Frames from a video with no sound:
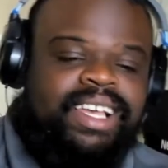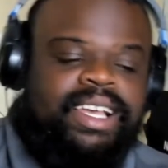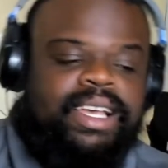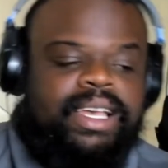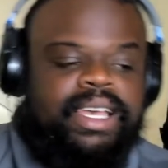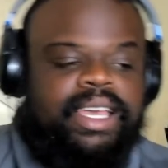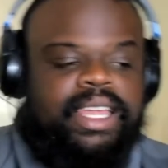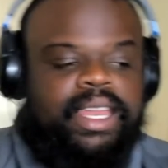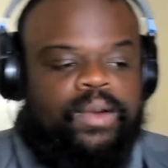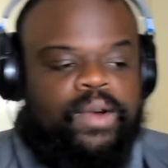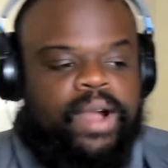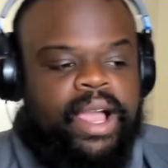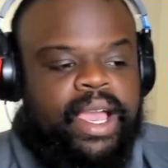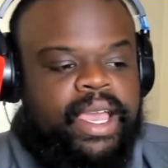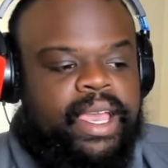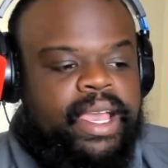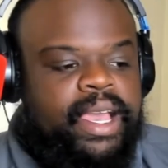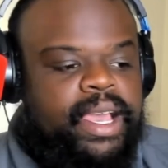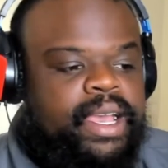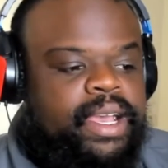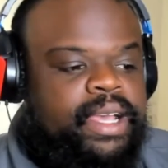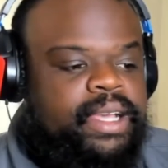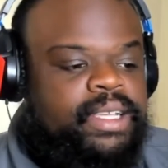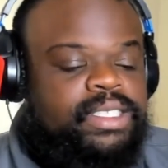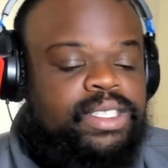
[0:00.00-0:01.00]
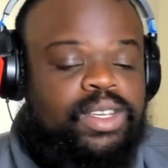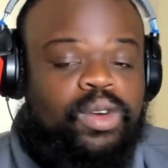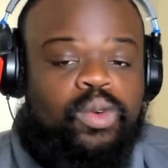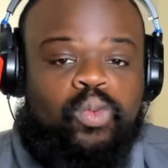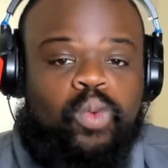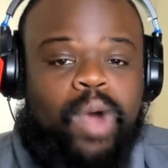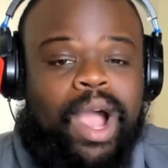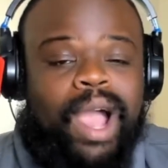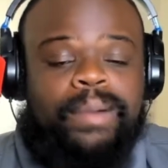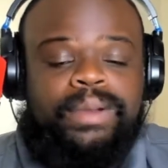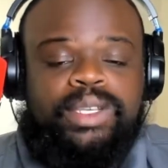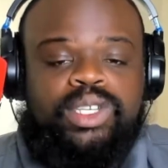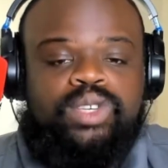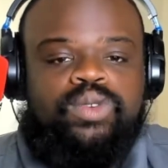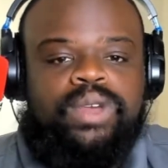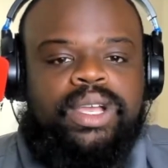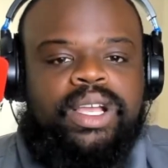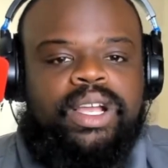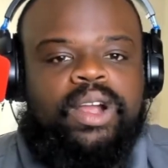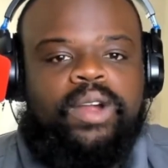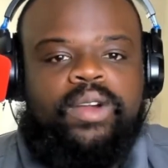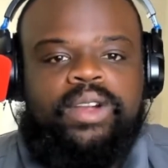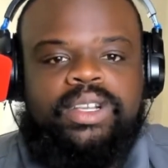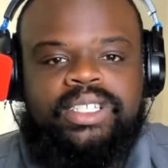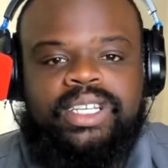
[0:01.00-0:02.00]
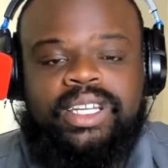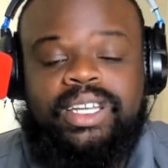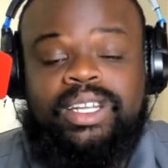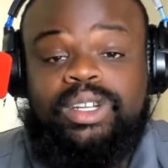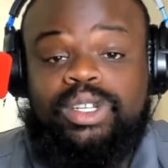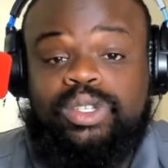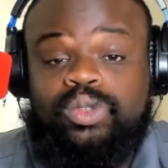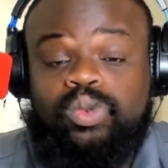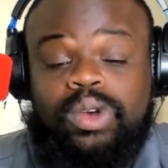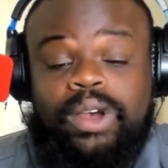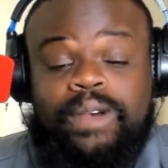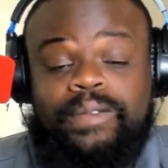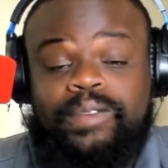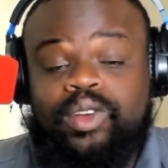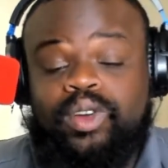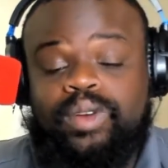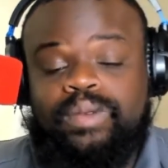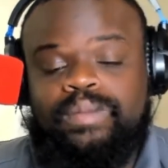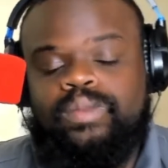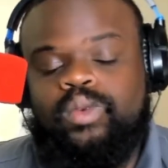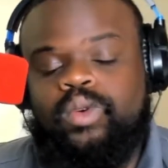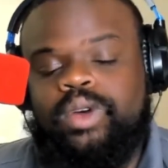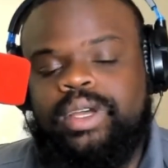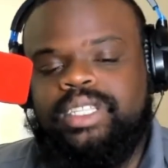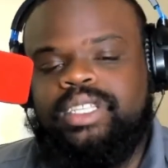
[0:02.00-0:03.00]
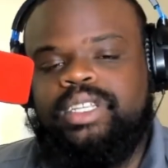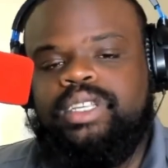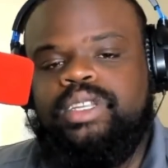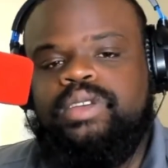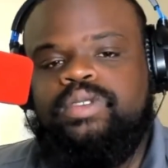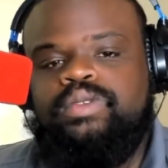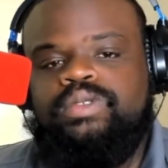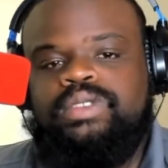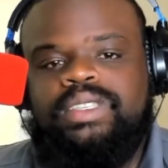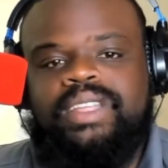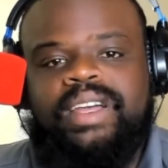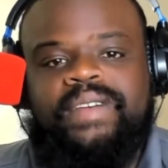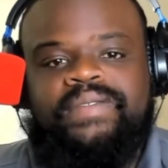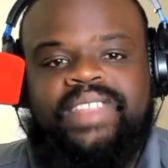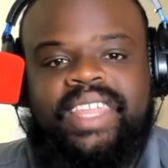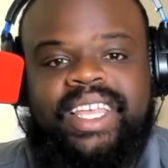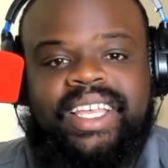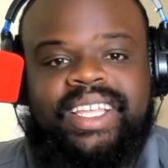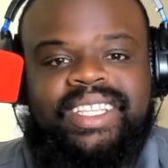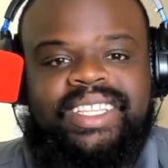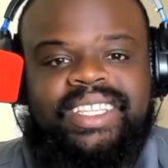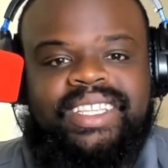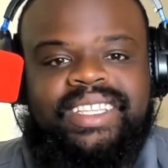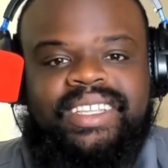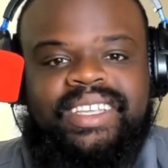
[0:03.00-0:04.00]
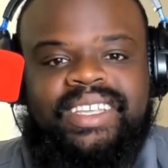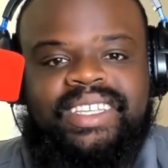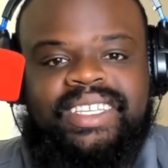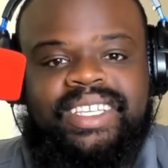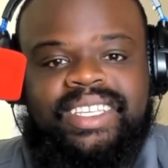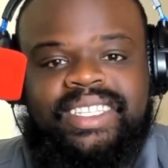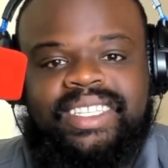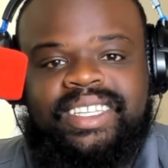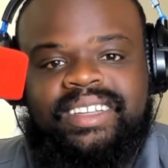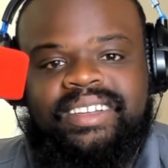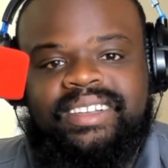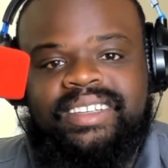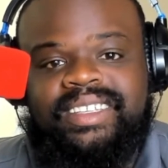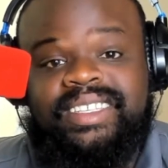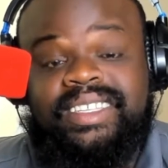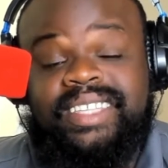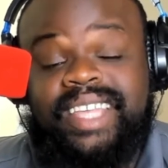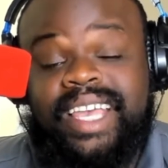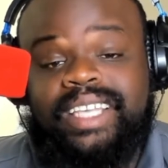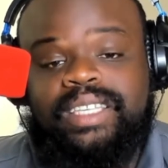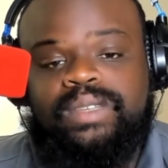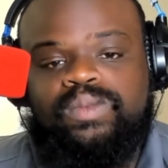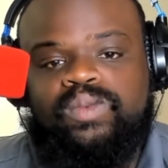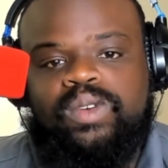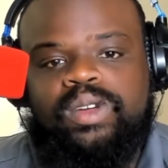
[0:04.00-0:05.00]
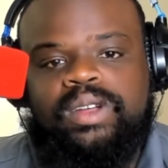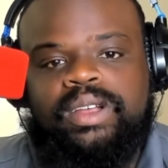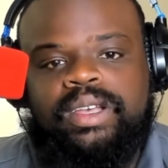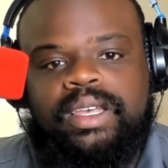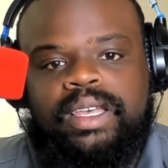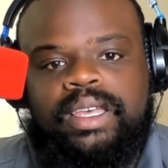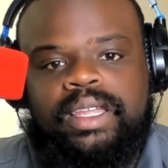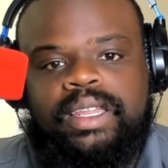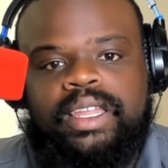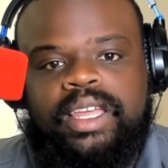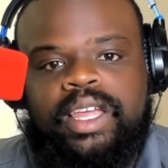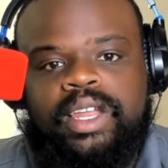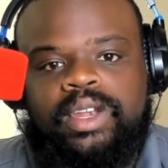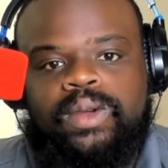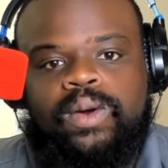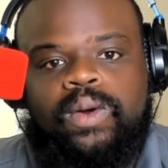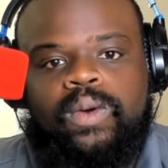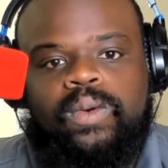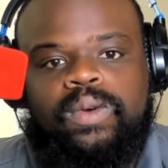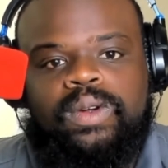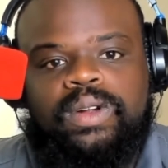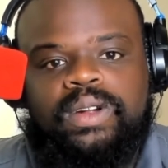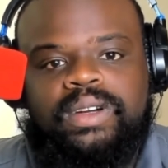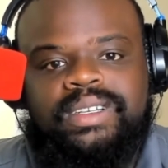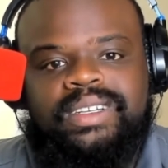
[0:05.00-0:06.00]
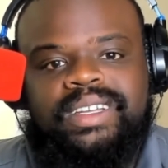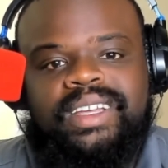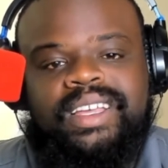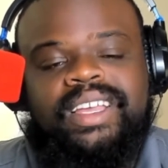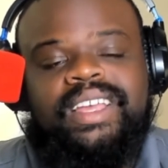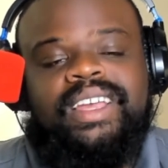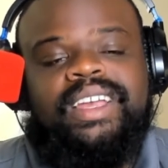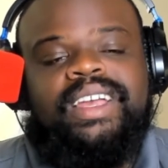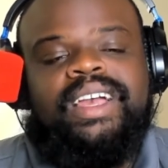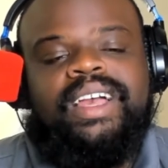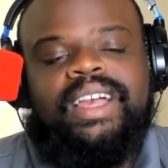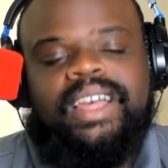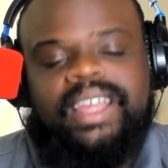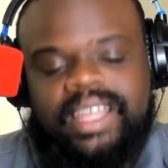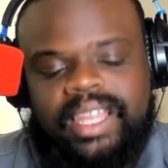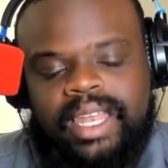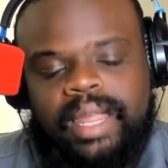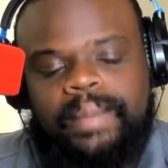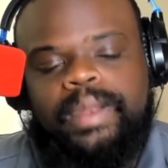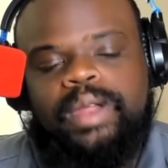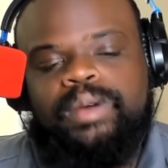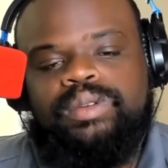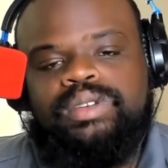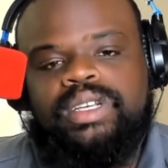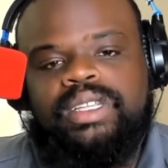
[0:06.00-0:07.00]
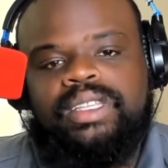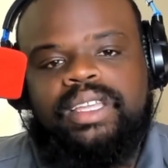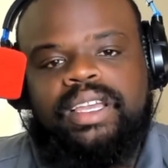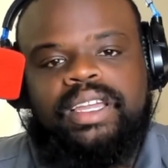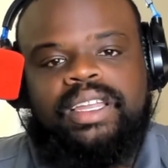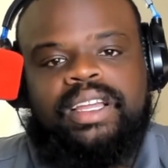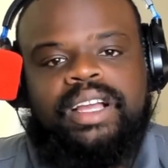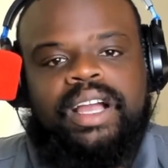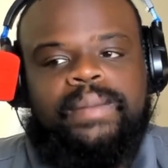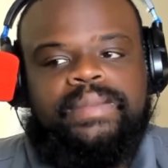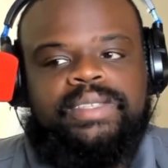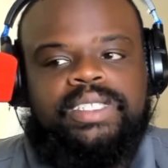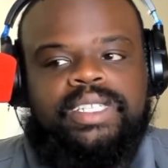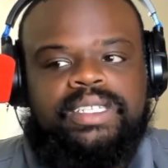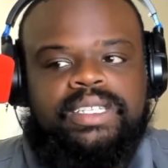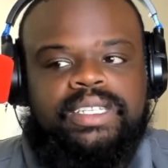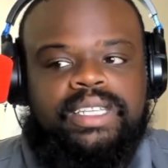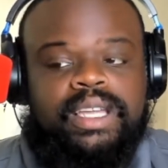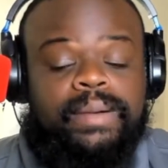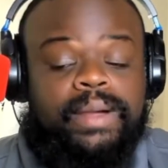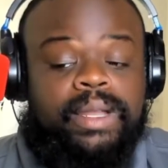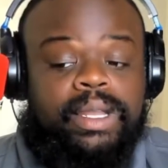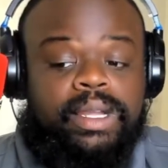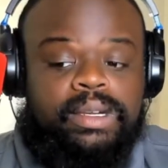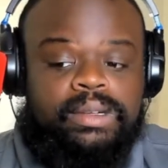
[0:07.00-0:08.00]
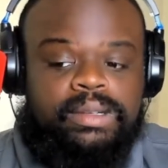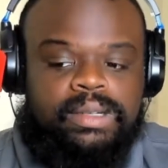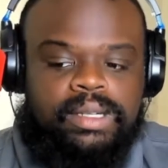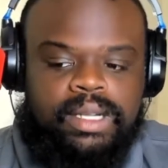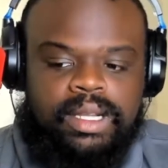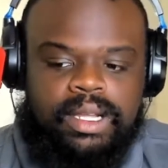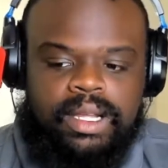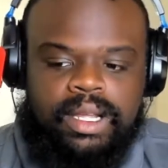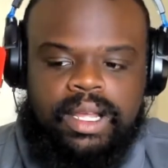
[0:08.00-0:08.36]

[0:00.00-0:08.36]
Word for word: Anyway, so why would you encourage a little 12-year-old boy to do stuff that is considered sex work in the adult world? Hey, let me know what y'all think in the comment section down below.